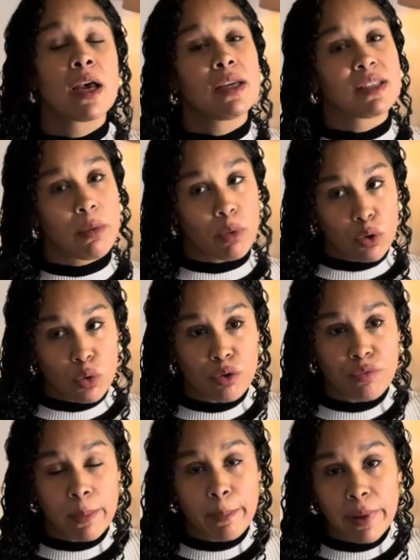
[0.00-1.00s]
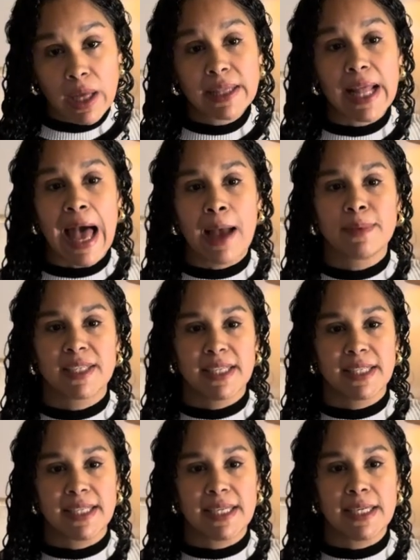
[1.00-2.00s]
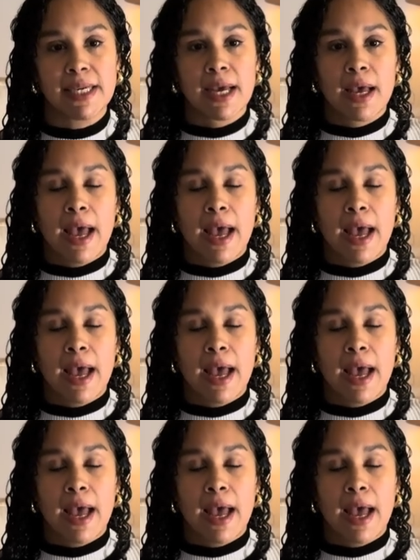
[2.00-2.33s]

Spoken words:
someone who can run blood labs and see